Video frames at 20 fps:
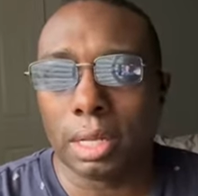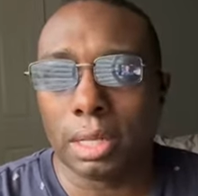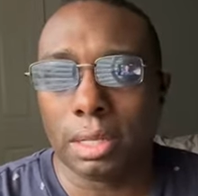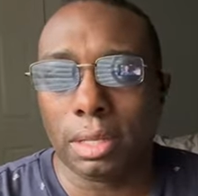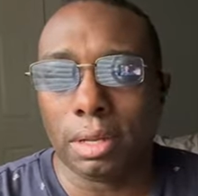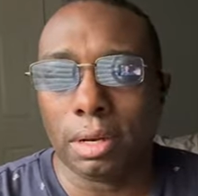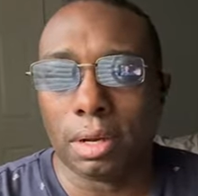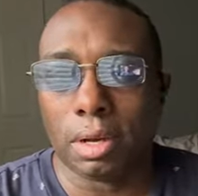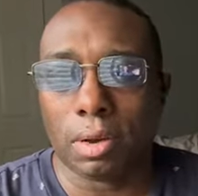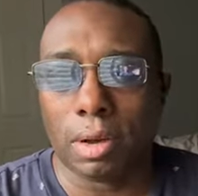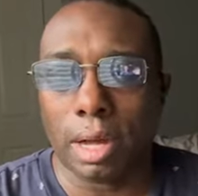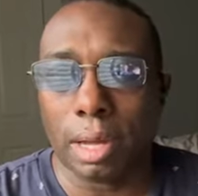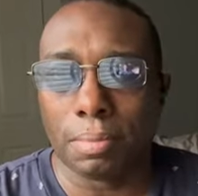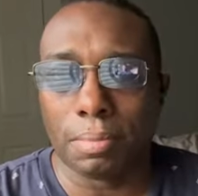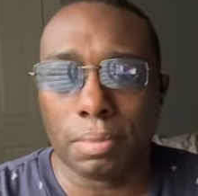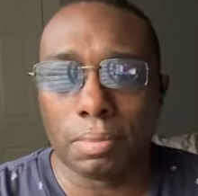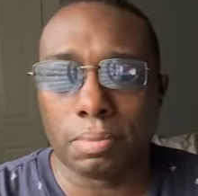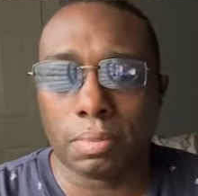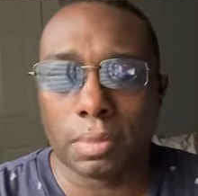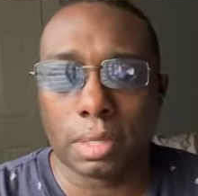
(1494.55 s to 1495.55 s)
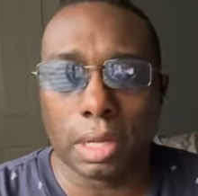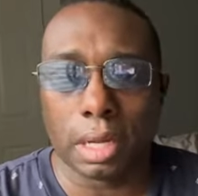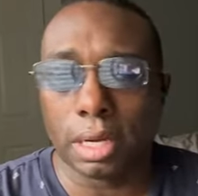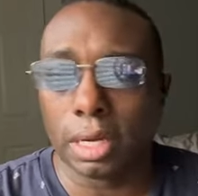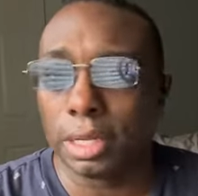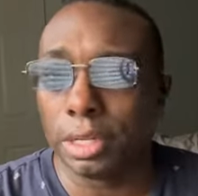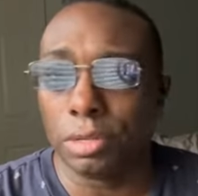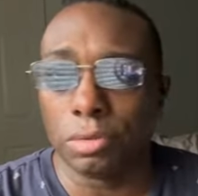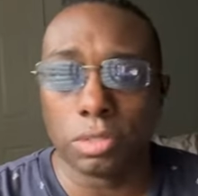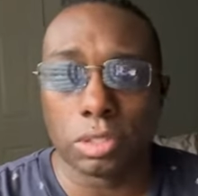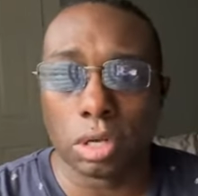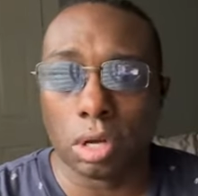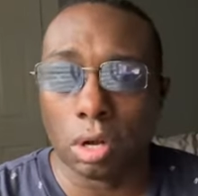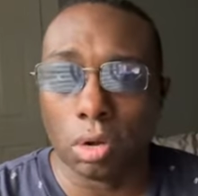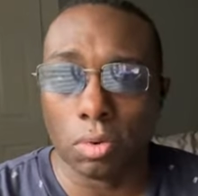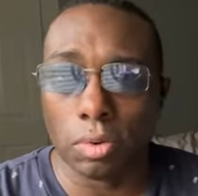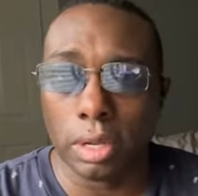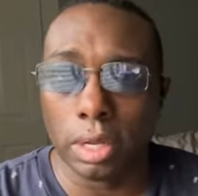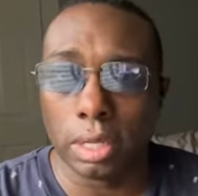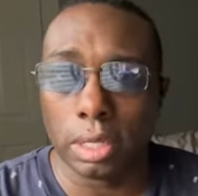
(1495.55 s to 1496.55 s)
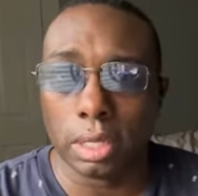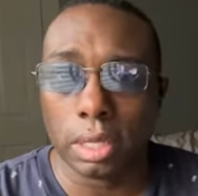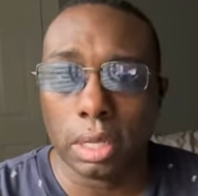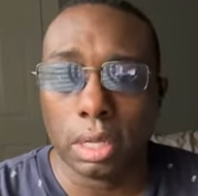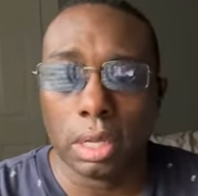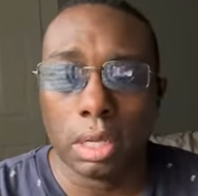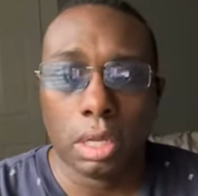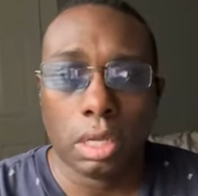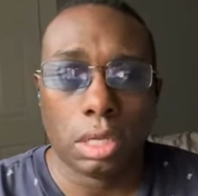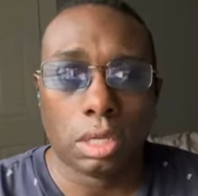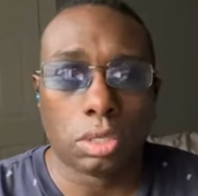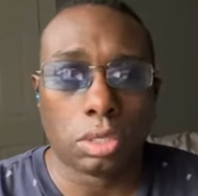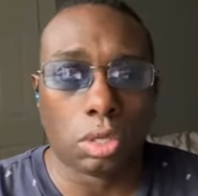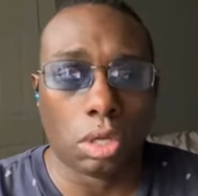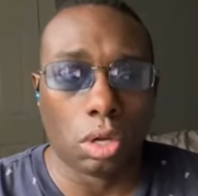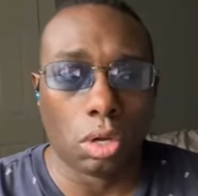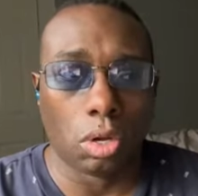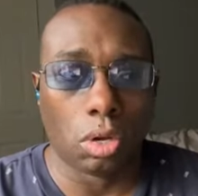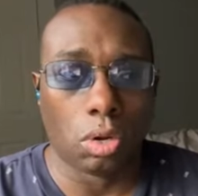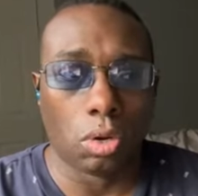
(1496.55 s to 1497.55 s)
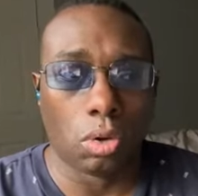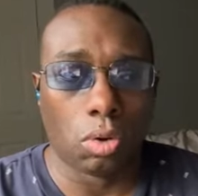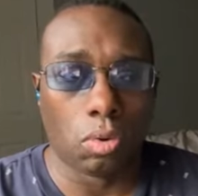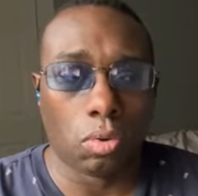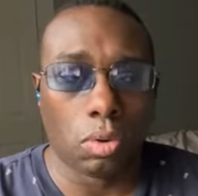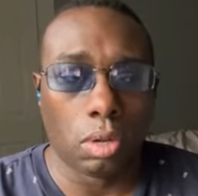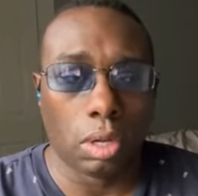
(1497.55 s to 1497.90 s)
I'm kind of used to owning. So,